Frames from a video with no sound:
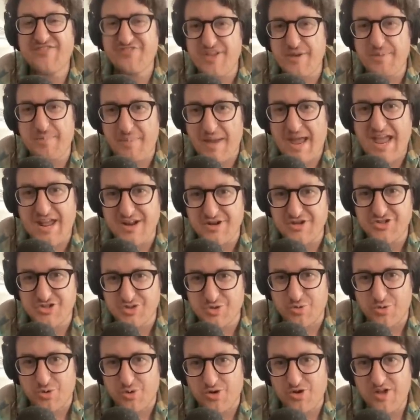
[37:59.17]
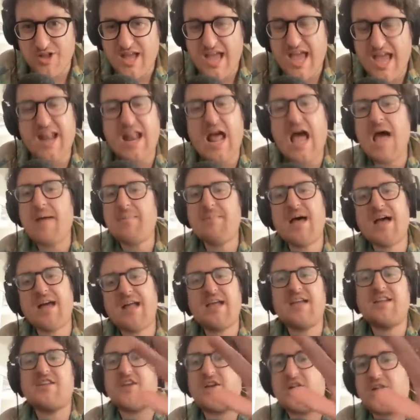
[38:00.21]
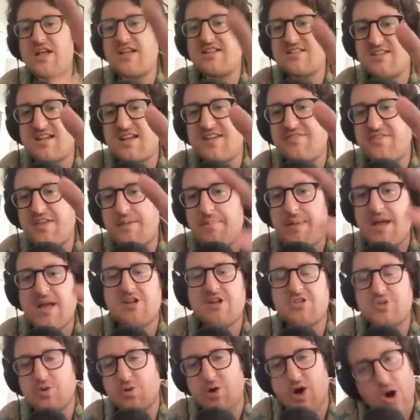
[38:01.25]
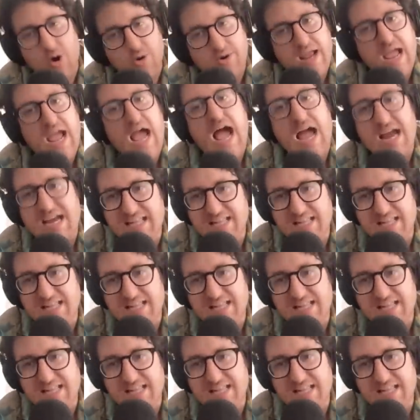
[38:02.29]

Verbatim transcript: if they ban Juul. And I'm not. It's if they ban Juul, okay,